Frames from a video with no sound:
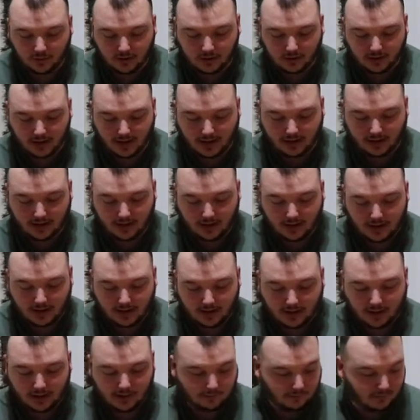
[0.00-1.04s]
You want that
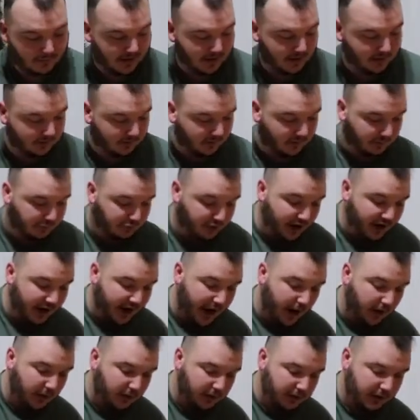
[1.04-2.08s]
meat spread
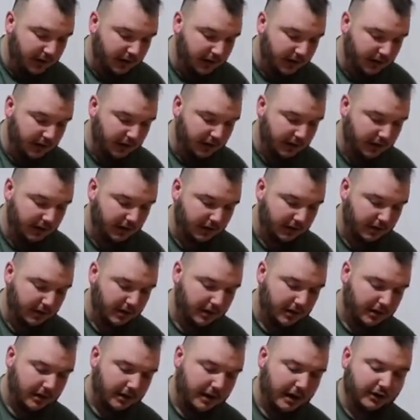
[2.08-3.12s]
out.
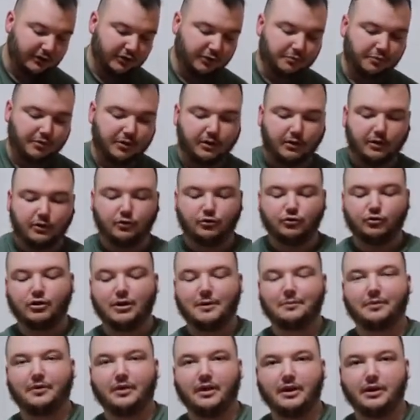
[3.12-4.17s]
As you're putting those
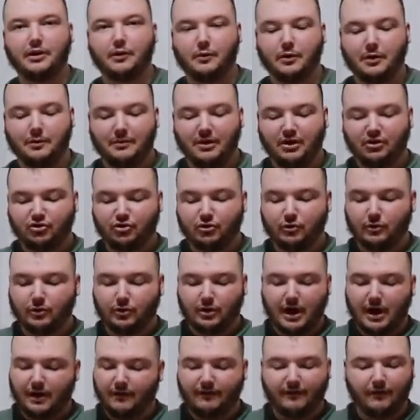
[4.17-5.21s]
strips in, you want to make sure
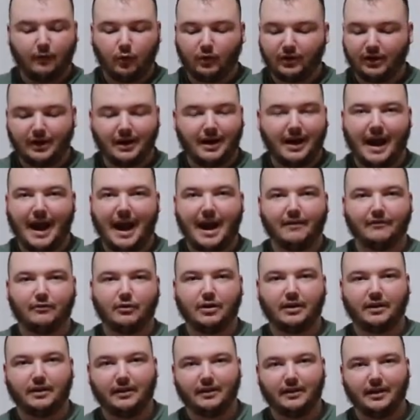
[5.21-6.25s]
they're not folded in half
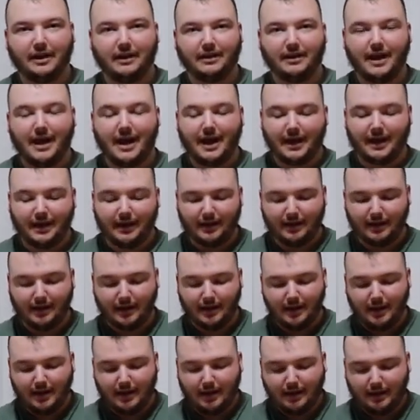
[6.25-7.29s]
or anything like that.
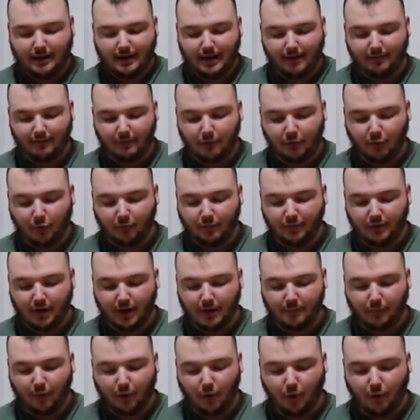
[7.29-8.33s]
Have them opened
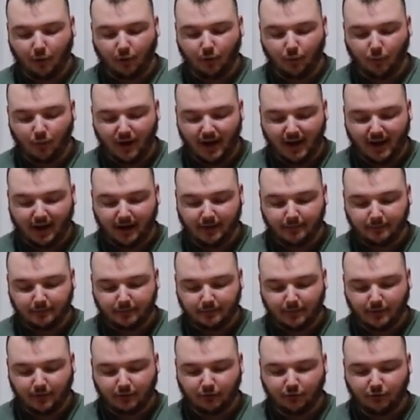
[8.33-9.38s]
up all the way,
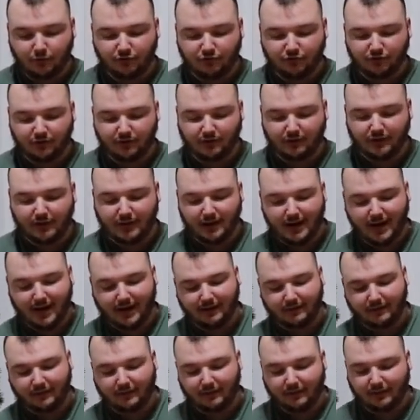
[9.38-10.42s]
so it's just a
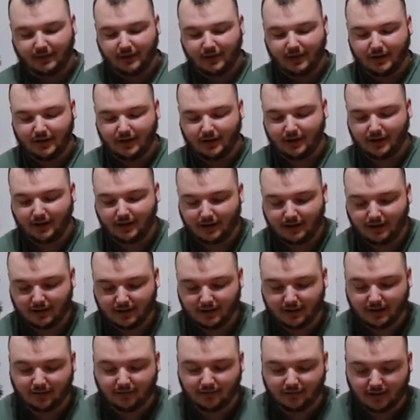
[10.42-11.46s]
nice,
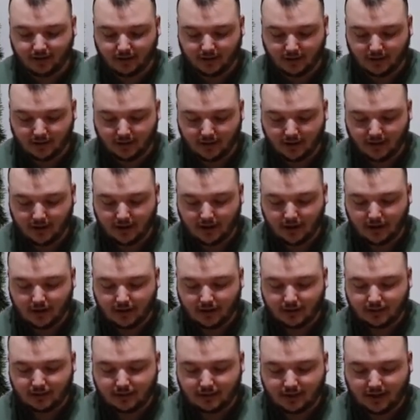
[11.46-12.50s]
even
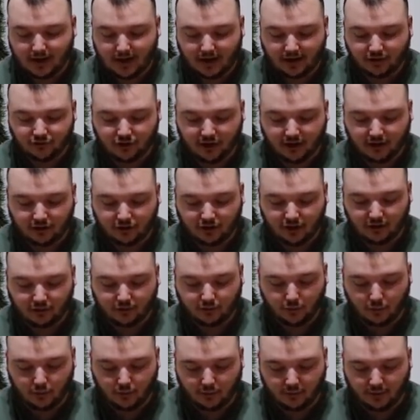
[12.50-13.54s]
dehydrate
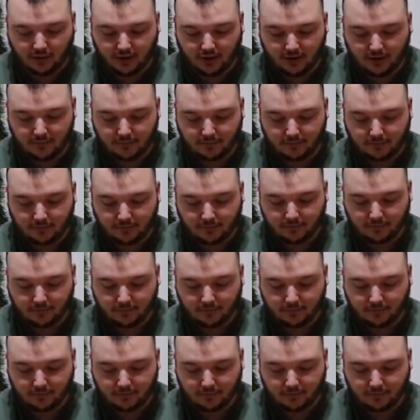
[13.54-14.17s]
across the whole thing.